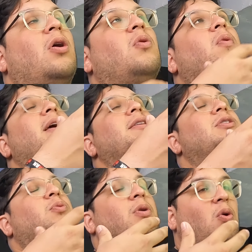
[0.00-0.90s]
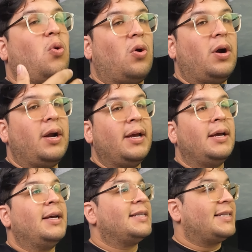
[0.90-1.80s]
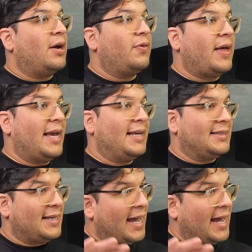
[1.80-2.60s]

are ways to record sound that is